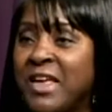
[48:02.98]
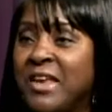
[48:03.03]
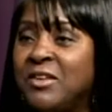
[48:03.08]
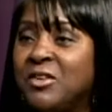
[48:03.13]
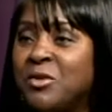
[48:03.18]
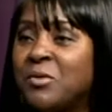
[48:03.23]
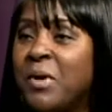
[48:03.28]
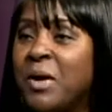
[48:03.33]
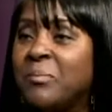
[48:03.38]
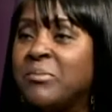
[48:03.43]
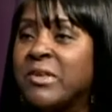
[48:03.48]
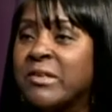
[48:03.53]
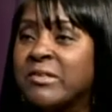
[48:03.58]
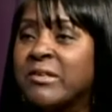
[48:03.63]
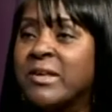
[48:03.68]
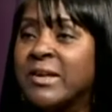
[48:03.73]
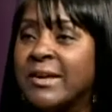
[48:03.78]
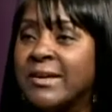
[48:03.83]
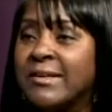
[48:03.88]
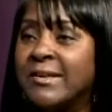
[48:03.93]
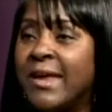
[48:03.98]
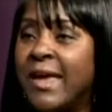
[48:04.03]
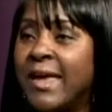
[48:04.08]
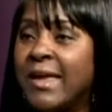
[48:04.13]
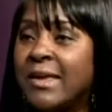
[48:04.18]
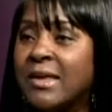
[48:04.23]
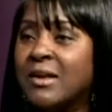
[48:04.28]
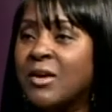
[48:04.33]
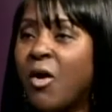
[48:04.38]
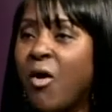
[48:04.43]
do, I'm just going to
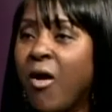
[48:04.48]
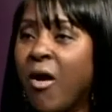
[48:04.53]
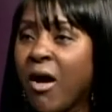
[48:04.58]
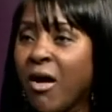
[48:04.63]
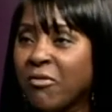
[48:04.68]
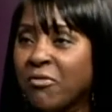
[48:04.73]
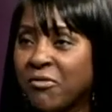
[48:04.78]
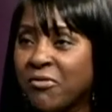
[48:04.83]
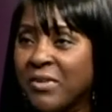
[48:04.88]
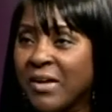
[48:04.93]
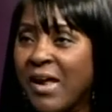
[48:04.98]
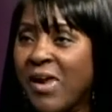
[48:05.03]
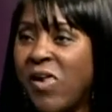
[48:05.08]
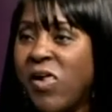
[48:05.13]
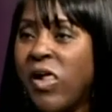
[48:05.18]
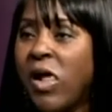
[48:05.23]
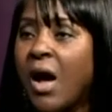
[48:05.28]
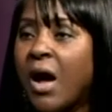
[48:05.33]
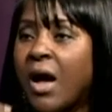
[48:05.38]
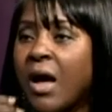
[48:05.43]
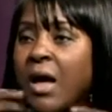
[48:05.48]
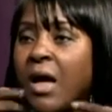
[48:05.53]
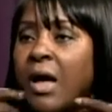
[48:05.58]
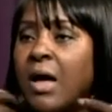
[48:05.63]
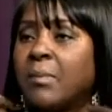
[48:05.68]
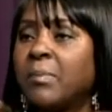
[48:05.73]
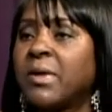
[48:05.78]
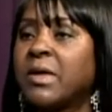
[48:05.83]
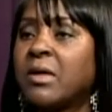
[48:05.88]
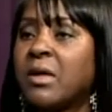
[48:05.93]
take it off
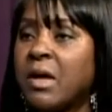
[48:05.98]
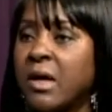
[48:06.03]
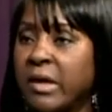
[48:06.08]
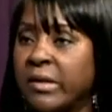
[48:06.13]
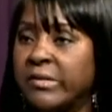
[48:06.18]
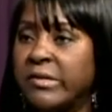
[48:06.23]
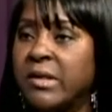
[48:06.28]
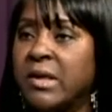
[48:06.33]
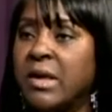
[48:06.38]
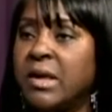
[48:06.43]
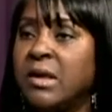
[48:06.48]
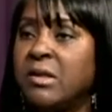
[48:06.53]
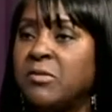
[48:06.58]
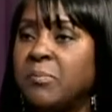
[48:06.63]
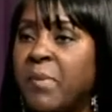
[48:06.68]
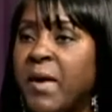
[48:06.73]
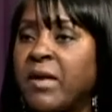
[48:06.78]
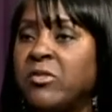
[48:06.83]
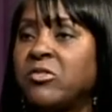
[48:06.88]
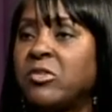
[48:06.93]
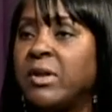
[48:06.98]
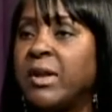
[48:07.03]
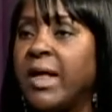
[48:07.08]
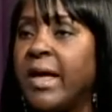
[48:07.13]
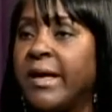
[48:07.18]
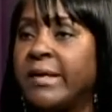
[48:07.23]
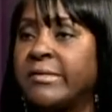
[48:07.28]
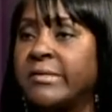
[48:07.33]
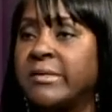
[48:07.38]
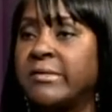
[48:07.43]
because he
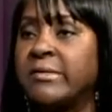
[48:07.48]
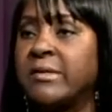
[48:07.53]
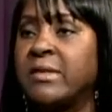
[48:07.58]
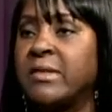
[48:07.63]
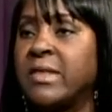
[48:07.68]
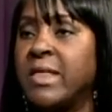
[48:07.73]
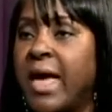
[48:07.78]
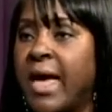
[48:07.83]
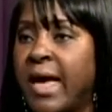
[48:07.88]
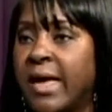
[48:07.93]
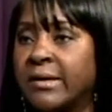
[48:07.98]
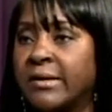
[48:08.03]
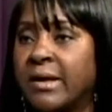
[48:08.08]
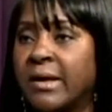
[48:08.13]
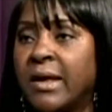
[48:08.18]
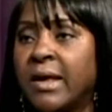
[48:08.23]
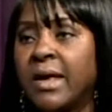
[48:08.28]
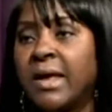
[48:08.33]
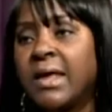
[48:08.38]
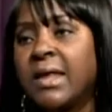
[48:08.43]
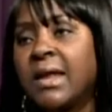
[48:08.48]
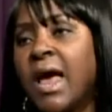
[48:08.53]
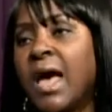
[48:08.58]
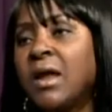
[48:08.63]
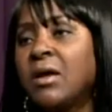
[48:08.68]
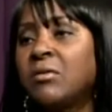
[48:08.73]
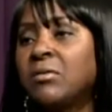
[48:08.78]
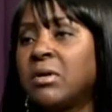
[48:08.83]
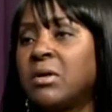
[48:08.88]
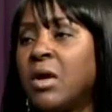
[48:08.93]
specializes in that. And I
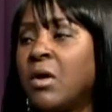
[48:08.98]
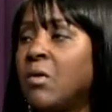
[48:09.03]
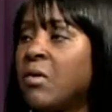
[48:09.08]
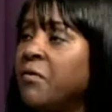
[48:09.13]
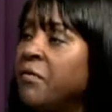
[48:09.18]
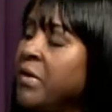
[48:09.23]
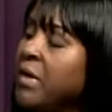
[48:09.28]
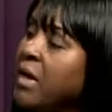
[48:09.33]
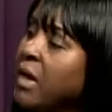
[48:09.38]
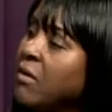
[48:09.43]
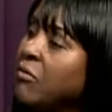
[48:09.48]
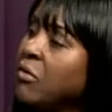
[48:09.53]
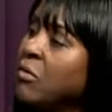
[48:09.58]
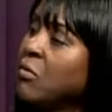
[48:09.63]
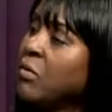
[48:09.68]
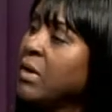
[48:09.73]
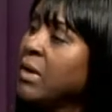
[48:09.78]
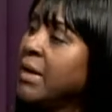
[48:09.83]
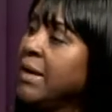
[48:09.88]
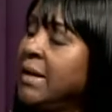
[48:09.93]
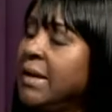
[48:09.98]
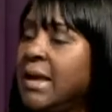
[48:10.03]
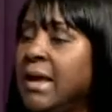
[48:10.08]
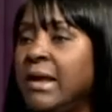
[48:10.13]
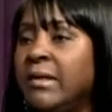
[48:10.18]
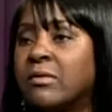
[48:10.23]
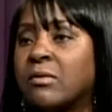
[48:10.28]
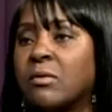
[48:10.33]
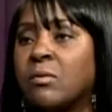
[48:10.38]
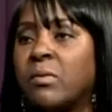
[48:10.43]
don't know if he ever really
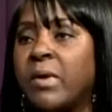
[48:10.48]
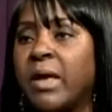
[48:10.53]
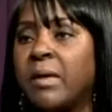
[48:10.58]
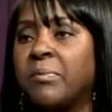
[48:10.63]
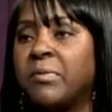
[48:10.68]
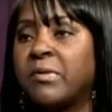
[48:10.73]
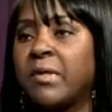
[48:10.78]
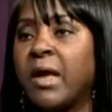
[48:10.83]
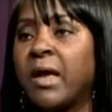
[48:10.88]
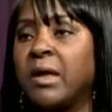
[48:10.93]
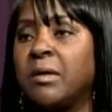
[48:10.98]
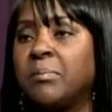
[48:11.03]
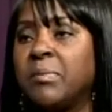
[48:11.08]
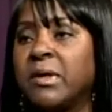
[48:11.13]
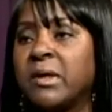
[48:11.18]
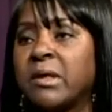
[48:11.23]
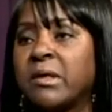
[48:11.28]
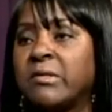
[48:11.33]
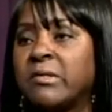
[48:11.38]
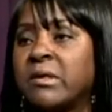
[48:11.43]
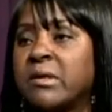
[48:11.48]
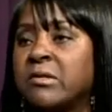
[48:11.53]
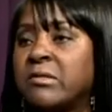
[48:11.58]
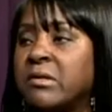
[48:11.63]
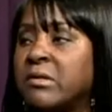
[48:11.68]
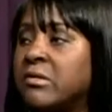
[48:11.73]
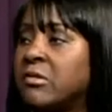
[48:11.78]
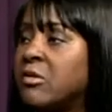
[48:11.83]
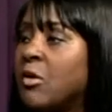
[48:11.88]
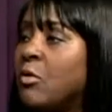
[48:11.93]
needs a website because his
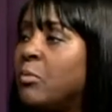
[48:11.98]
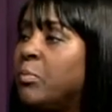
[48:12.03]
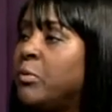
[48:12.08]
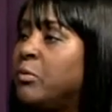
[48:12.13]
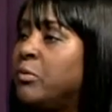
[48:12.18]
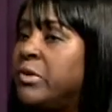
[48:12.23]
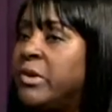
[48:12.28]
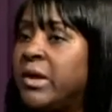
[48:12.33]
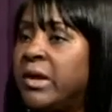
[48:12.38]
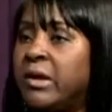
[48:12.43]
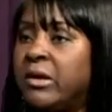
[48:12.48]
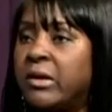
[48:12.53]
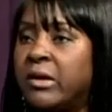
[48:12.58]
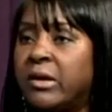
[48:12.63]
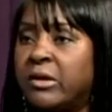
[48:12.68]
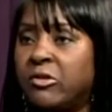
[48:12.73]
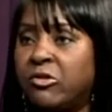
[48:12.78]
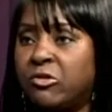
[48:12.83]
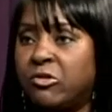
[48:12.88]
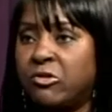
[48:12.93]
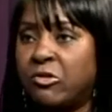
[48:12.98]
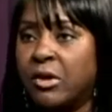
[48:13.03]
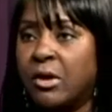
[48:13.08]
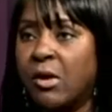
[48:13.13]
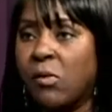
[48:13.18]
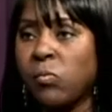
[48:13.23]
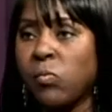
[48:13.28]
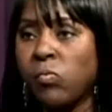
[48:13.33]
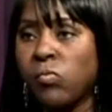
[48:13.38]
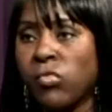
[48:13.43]
is so boutique-ish,
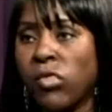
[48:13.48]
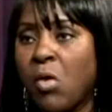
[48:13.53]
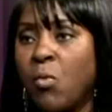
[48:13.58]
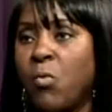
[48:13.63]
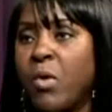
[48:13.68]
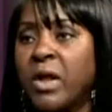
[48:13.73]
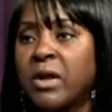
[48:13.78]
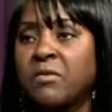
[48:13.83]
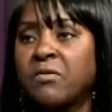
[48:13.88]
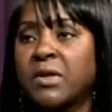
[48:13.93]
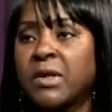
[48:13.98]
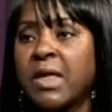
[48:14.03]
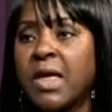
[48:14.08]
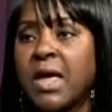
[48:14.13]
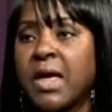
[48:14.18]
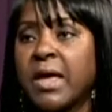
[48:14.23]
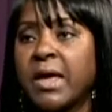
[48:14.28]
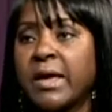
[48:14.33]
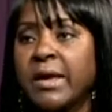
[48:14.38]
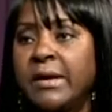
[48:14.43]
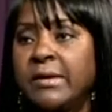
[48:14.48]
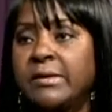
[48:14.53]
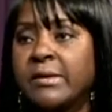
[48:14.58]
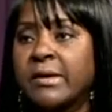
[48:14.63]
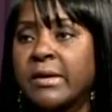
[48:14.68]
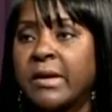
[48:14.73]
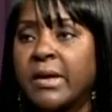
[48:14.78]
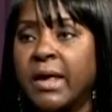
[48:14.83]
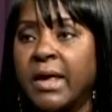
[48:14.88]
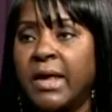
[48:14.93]
one of a kind,
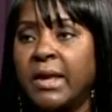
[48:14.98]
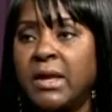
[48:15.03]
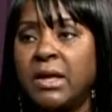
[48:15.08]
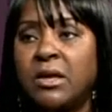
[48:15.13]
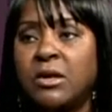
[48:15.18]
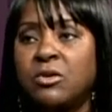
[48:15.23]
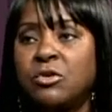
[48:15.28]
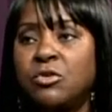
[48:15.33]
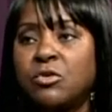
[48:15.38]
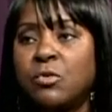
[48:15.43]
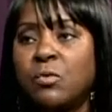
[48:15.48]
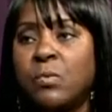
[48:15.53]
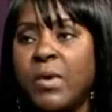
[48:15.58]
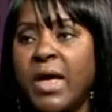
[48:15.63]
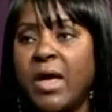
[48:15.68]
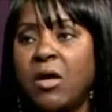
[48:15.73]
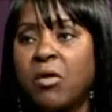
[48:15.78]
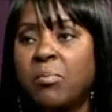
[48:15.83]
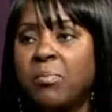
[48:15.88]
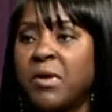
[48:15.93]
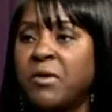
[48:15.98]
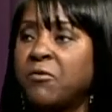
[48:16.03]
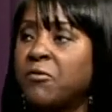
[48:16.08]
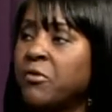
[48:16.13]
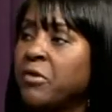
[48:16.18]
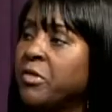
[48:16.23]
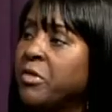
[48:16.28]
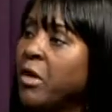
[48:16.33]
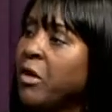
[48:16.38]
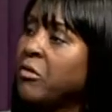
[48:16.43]
and he can do well. But
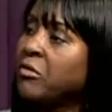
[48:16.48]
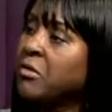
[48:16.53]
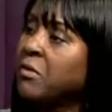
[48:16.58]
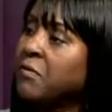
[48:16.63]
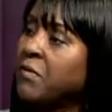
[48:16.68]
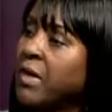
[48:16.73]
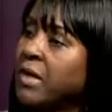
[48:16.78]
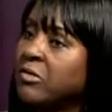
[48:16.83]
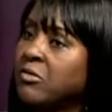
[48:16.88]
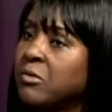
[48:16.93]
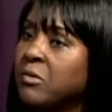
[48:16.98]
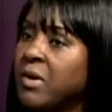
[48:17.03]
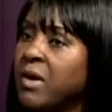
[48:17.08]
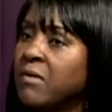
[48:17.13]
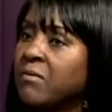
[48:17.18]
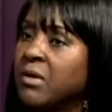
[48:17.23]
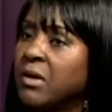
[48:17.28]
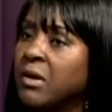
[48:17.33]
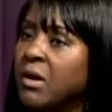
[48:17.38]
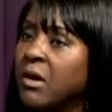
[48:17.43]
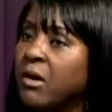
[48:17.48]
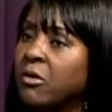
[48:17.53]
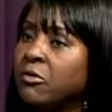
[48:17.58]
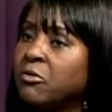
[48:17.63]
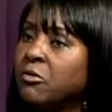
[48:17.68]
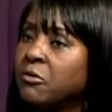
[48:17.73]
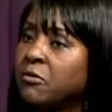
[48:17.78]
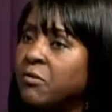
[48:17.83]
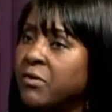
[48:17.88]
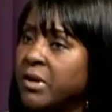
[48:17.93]
for those of us who have a
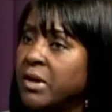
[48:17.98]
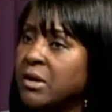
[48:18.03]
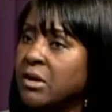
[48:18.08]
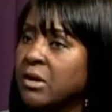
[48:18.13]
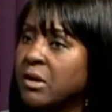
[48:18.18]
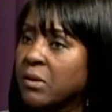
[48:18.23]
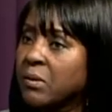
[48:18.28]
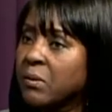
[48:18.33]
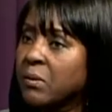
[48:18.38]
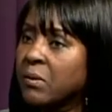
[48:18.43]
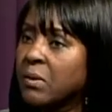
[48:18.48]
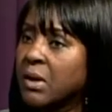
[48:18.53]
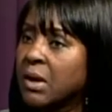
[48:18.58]
larger venue,